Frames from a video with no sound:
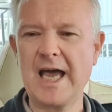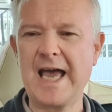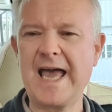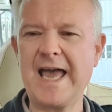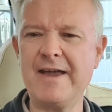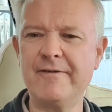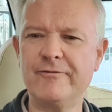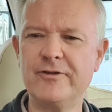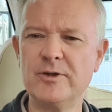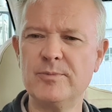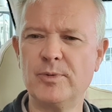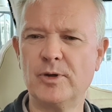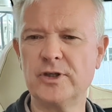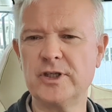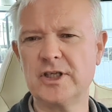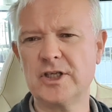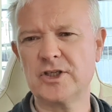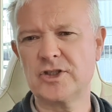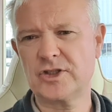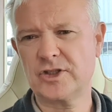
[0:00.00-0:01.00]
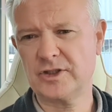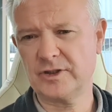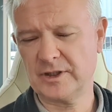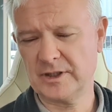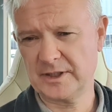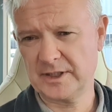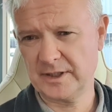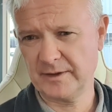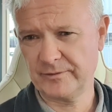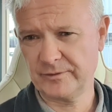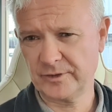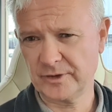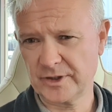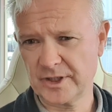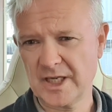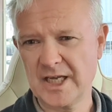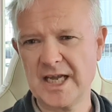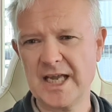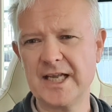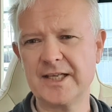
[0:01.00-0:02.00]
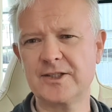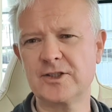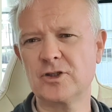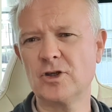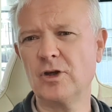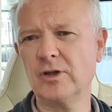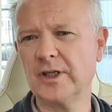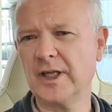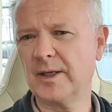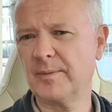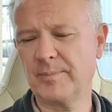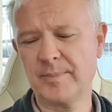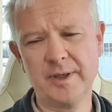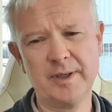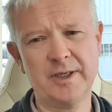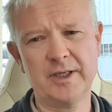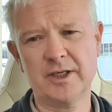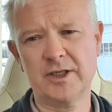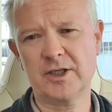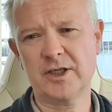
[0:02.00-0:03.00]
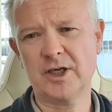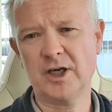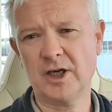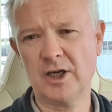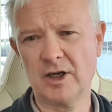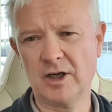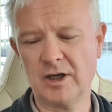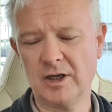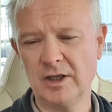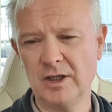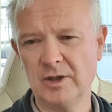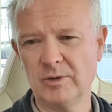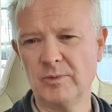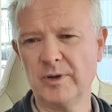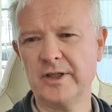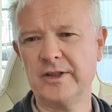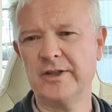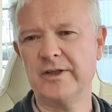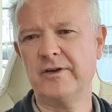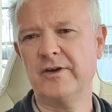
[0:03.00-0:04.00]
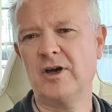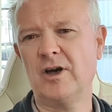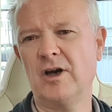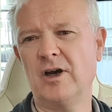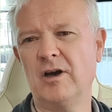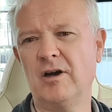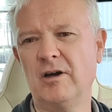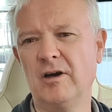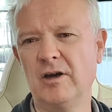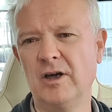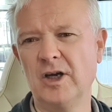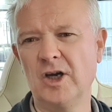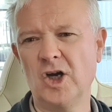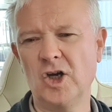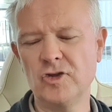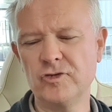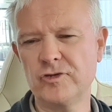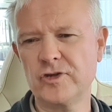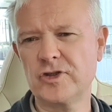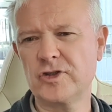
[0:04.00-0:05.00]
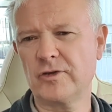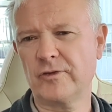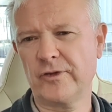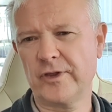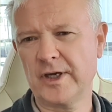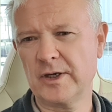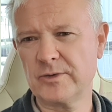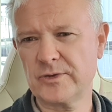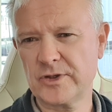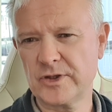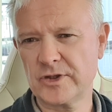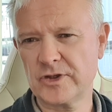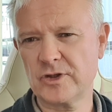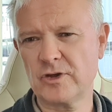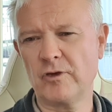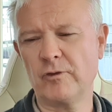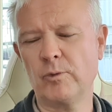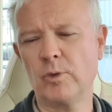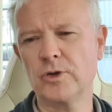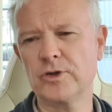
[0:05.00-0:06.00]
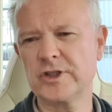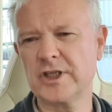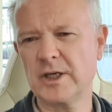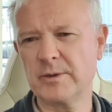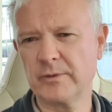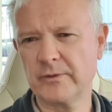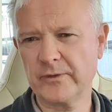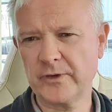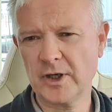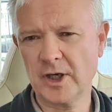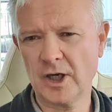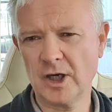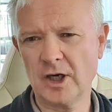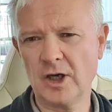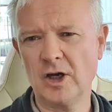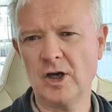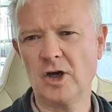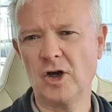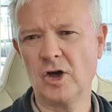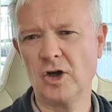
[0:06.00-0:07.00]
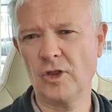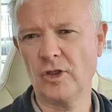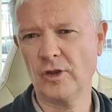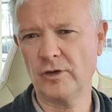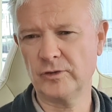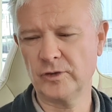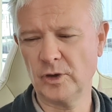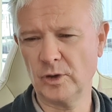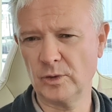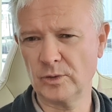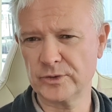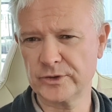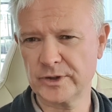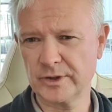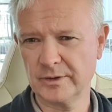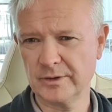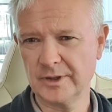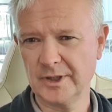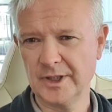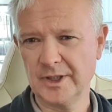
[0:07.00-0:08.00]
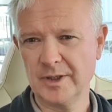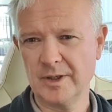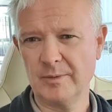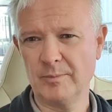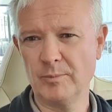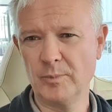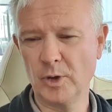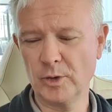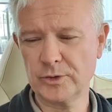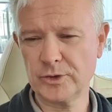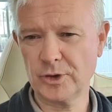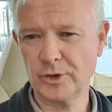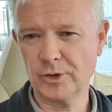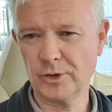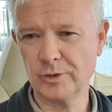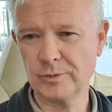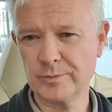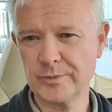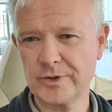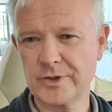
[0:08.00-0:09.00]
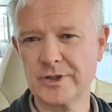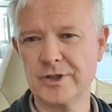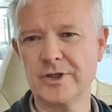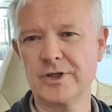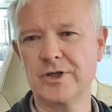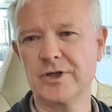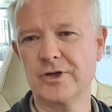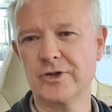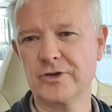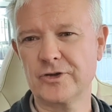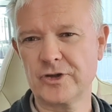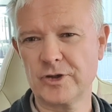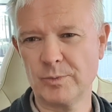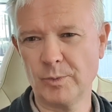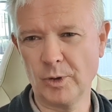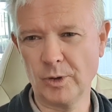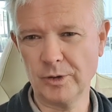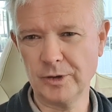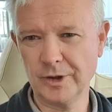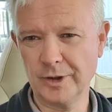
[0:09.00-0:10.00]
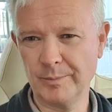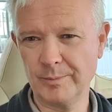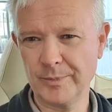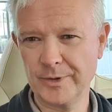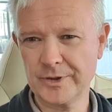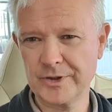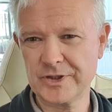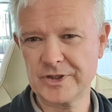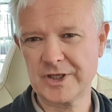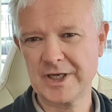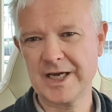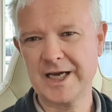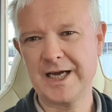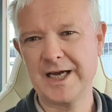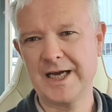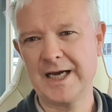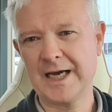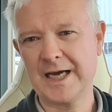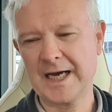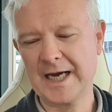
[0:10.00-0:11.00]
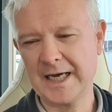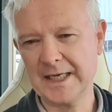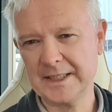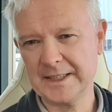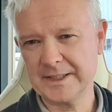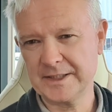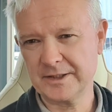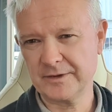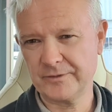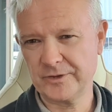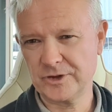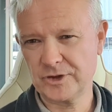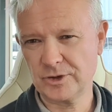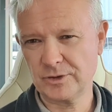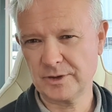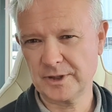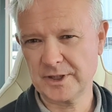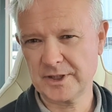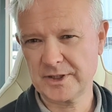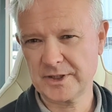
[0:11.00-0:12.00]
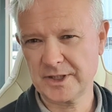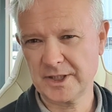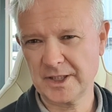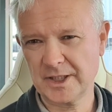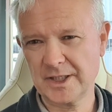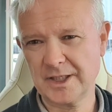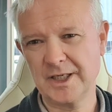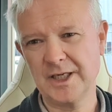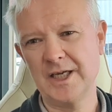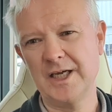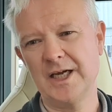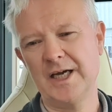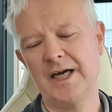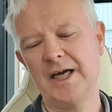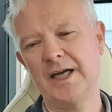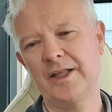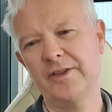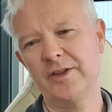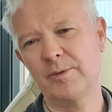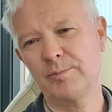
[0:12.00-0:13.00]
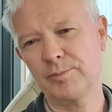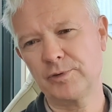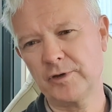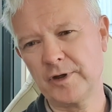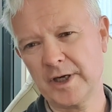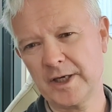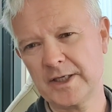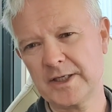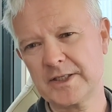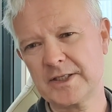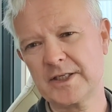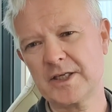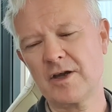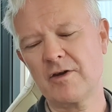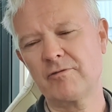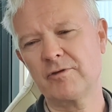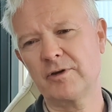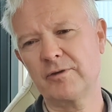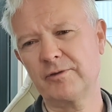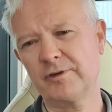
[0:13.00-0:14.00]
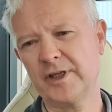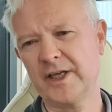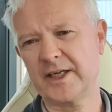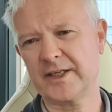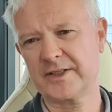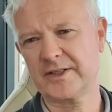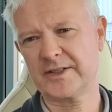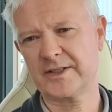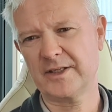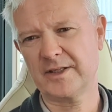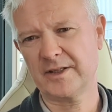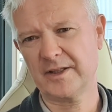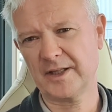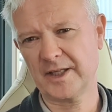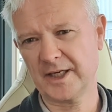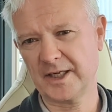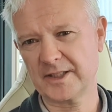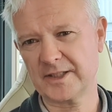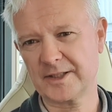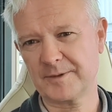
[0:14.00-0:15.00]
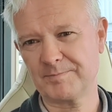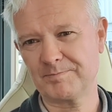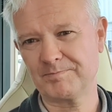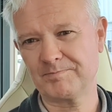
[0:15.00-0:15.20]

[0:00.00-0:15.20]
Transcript: Everybody is different. It's not like buying a car when there are hundreds of thousands of one type of car on the road. Motorhomes, small numbers, highly individualistic, and the price reflects that.